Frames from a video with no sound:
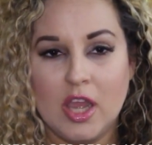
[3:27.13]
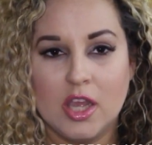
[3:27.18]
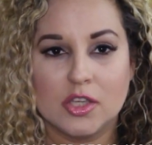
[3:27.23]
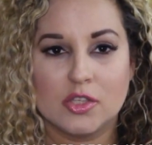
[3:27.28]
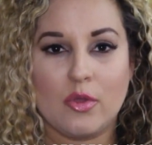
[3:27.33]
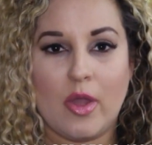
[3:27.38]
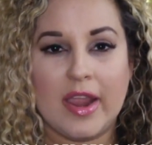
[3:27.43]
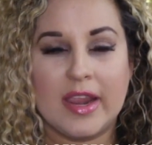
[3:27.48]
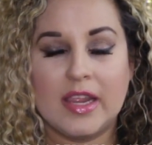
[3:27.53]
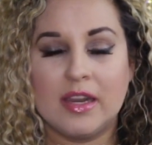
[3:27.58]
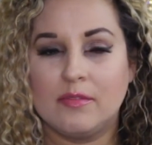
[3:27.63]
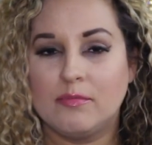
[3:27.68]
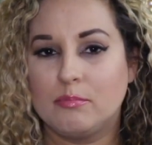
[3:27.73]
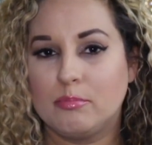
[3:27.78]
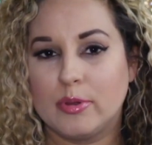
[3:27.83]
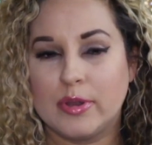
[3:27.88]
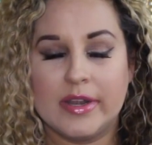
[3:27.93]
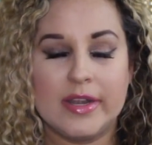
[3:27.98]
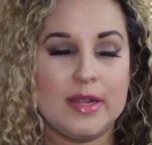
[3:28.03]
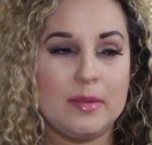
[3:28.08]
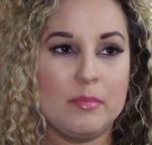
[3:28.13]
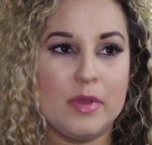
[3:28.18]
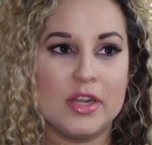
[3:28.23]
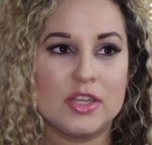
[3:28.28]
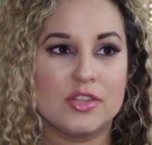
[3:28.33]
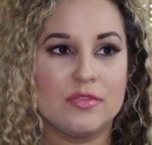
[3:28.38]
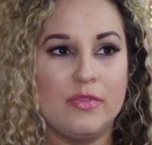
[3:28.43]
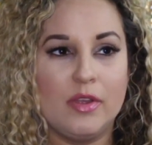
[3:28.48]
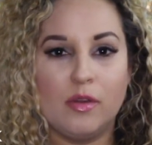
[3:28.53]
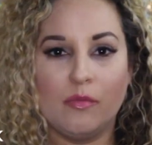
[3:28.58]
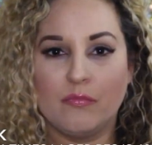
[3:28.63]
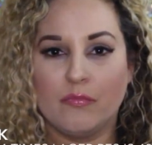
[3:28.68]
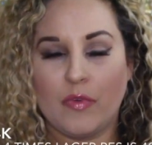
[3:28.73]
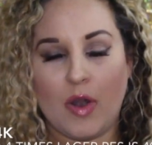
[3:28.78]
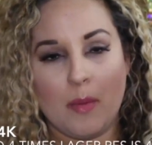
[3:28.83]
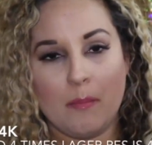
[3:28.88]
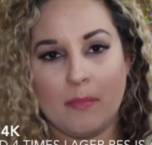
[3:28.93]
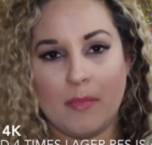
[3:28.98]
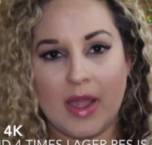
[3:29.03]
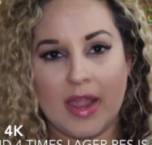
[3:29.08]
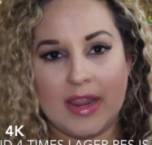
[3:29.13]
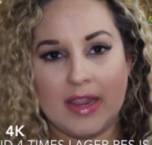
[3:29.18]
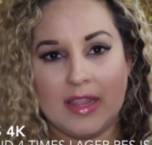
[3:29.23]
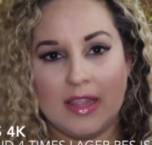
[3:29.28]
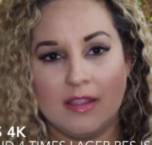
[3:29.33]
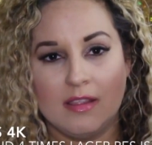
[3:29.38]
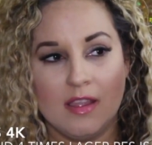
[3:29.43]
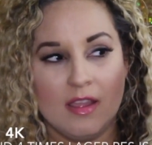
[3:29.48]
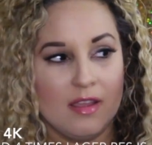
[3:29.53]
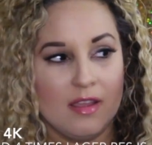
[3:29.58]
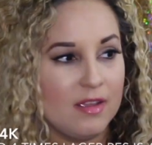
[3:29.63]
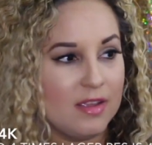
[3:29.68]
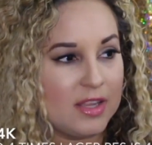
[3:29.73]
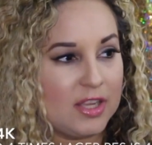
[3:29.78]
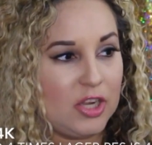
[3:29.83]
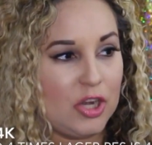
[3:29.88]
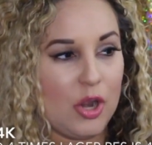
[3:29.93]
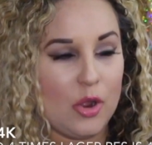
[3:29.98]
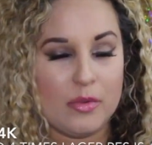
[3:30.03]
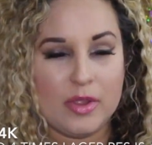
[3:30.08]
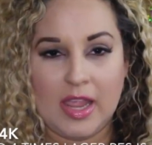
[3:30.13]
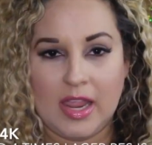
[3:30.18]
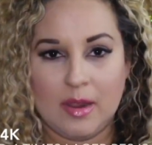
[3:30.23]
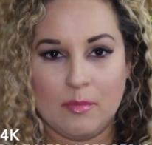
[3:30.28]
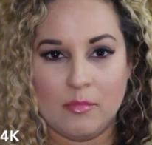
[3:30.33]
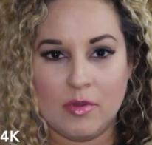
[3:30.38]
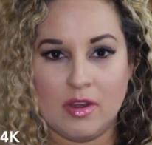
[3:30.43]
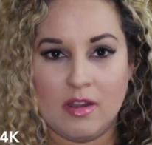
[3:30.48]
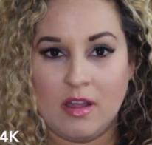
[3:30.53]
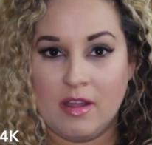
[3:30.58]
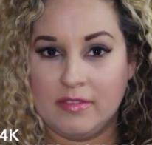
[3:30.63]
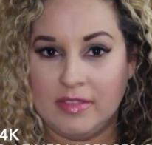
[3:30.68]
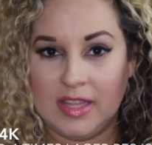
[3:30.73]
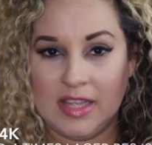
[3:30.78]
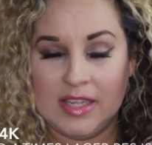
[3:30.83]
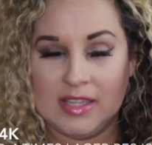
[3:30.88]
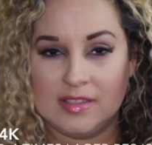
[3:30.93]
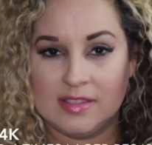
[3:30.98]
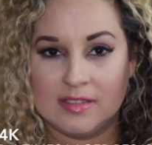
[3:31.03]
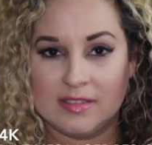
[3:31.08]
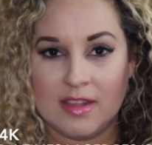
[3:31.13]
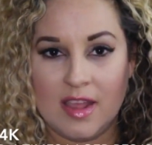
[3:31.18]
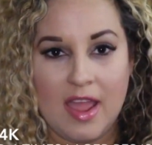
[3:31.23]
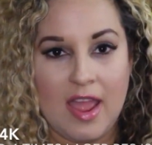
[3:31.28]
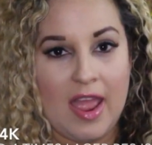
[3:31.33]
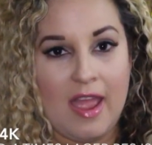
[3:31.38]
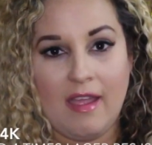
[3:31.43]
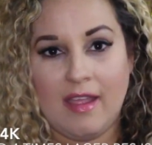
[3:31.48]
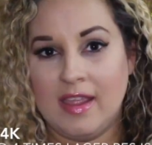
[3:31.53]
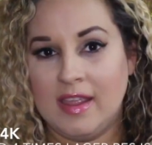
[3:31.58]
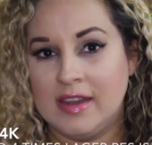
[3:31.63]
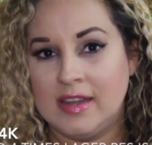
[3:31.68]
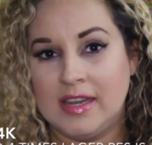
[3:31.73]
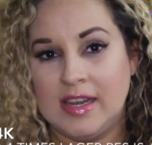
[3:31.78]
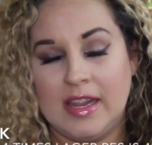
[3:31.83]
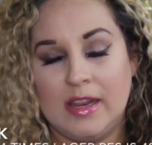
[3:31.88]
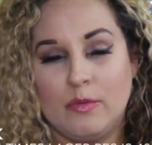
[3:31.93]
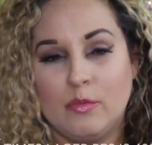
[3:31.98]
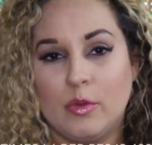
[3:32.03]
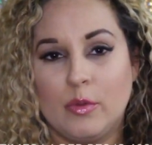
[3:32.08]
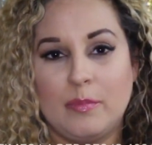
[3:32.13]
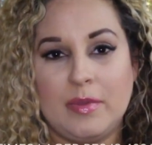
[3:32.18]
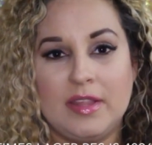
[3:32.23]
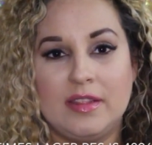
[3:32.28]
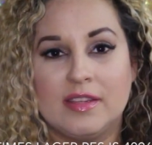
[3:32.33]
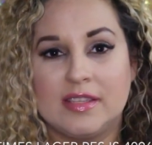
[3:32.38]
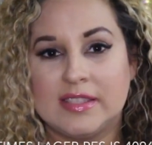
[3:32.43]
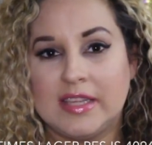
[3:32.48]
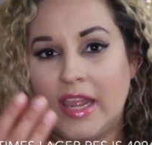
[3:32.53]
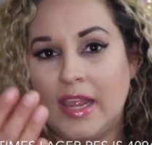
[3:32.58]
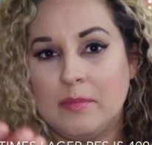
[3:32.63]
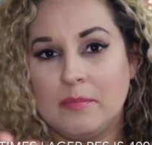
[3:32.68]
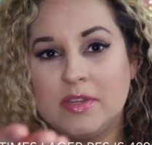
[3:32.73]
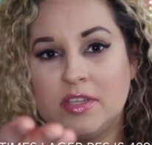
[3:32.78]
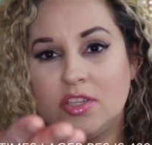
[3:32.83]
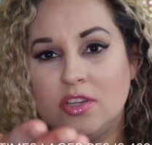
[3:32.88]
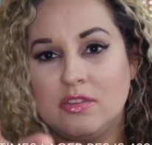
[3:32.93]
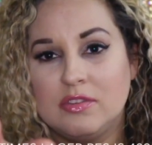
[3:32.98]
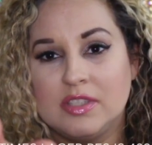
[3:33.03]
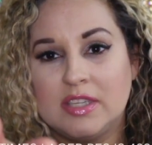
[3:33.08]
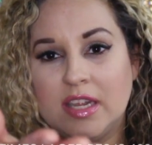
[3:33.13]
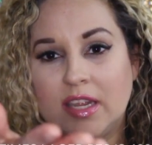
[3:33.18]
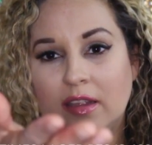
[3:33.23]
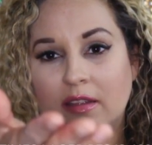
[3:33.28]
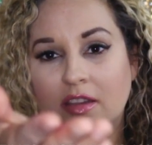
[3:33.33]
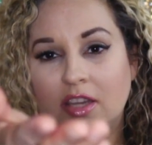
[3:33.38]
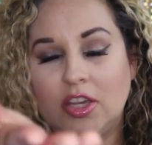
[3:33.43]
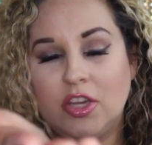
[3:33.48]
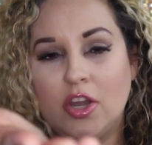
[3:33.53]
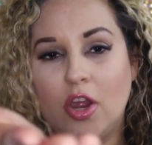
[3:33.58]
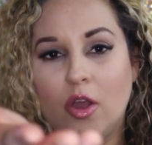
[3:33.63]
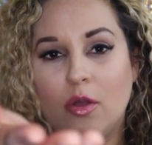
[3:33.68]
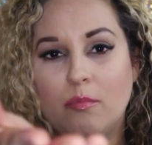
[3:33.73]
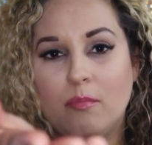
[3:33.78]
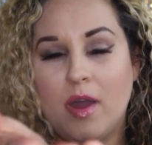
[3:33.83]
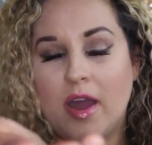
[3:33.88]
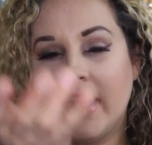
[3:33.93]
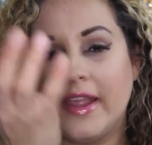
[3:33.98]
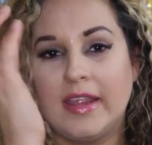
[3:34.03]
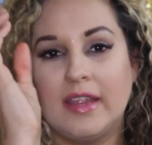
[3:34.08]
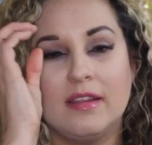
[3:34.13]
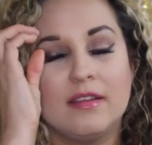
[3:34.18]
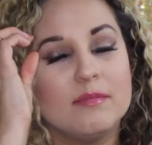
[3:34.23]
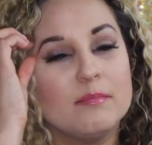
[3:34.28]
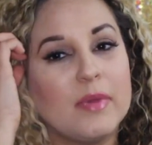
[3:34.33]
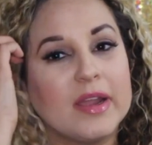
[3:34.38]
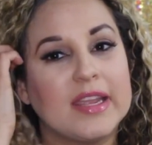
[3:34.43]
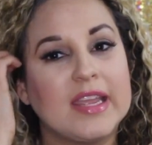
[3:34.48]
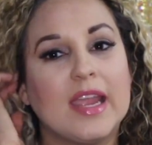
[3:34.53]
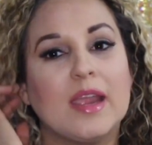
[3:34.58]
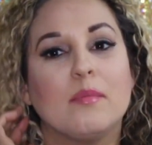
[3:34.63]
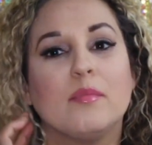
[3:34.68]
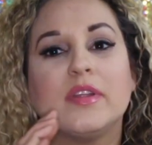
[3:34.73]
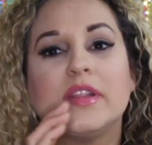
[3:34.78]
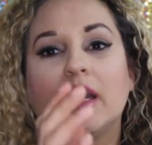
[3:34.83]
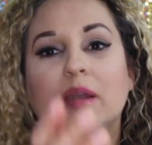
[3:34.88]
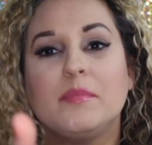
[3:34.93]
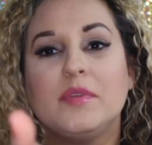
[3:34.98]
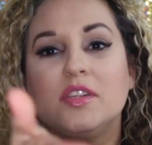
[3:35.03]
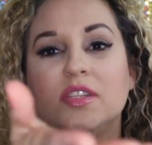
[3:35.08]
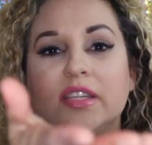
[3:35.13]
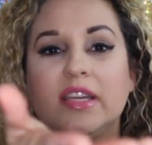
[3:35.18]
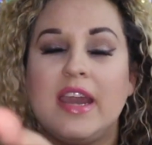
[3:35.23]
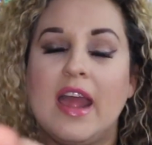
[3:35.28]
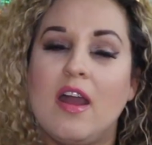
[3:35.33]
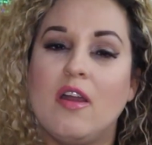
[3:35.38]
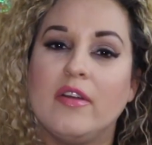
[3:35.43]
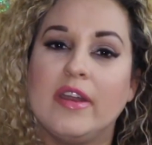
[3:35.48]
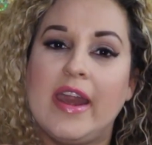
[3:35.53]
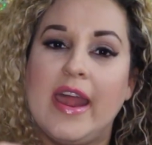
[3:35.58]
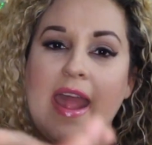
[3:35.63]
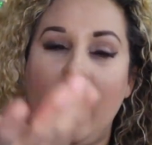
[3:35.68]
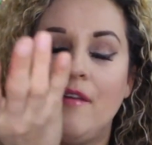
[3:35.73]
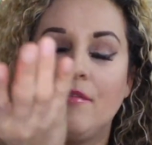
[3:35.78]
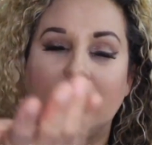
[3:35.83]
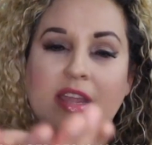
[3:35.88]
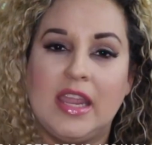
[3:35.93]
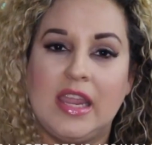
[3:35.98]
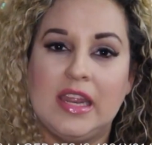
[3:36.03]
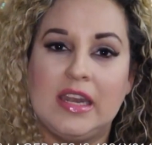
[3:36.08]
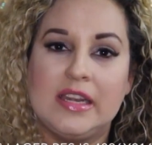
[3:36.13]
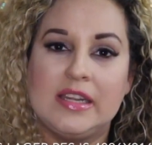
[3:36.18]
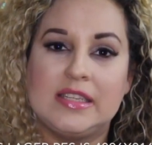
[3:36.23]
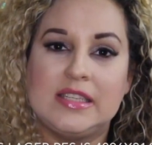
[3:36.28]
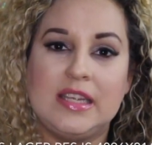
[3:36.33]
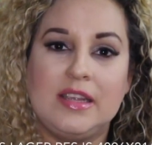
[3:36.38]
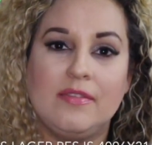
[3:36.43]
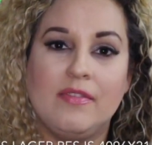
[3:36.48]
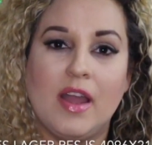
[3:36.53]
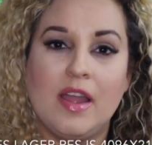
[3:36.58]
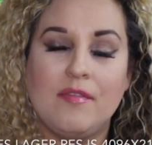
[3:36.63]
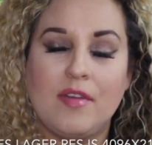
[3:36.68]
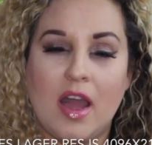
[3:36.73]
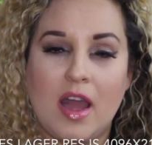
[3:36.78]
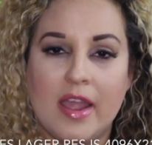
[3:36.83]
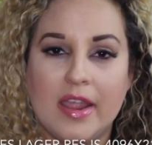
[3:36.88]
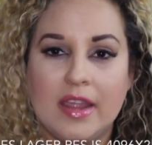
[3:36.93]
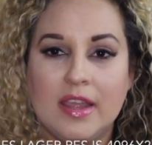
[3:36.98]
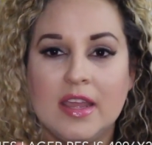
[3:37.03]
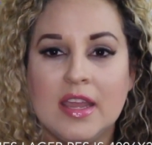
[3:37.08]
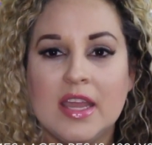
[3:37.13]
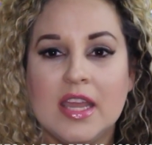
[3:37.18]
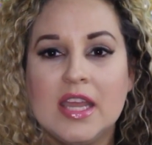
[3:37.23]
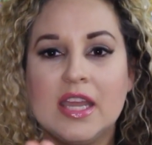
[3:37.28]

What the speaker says: So I could pretty much film from my, camera on this, and it will be the same as using, my camera that I'm using now, and I have a Canon T5i.